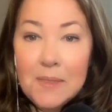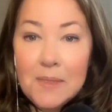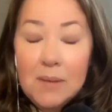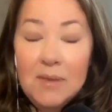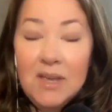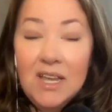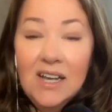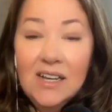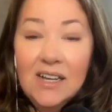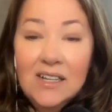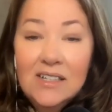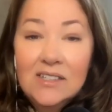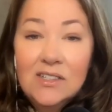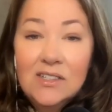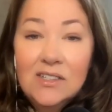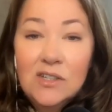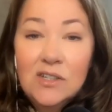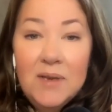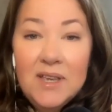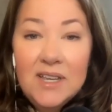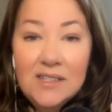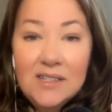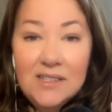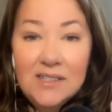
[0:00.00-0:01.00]
Because
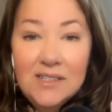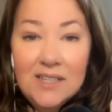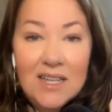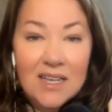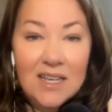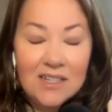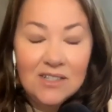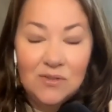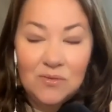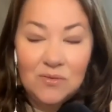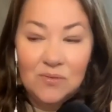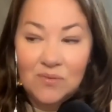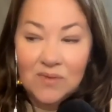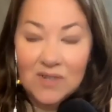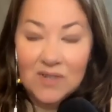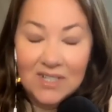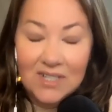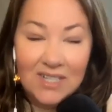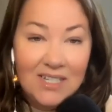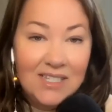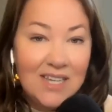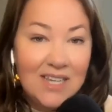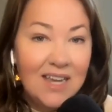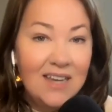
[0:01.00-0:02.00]
obesity is
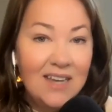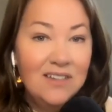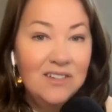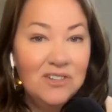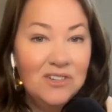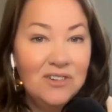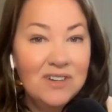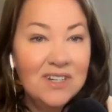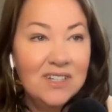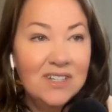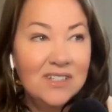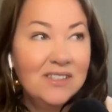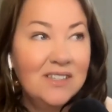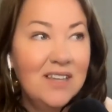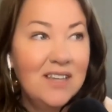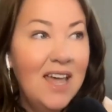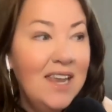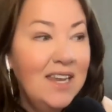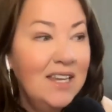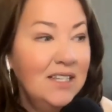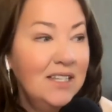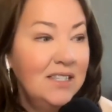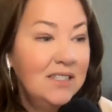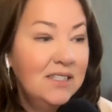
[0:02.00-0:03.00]
really dangerous
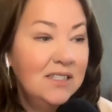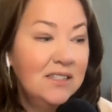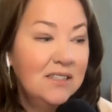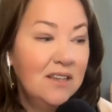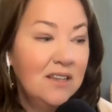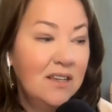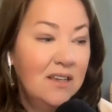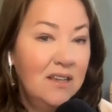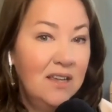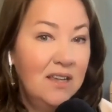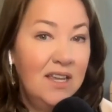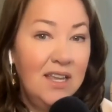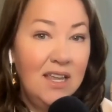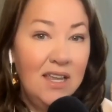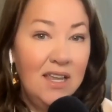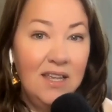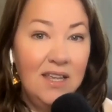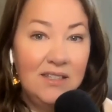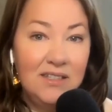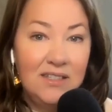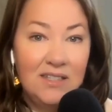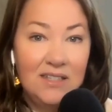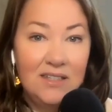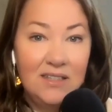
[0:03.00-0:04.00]
and
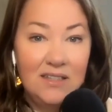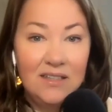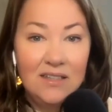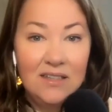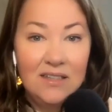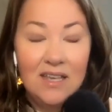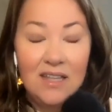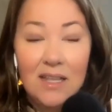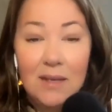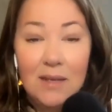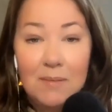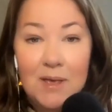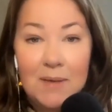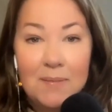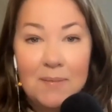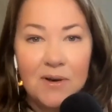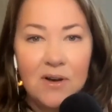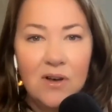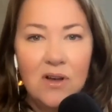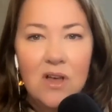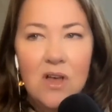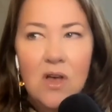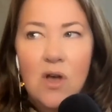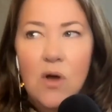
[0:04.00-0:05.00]
it's killing
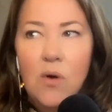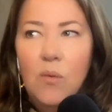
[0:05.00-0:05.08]
people.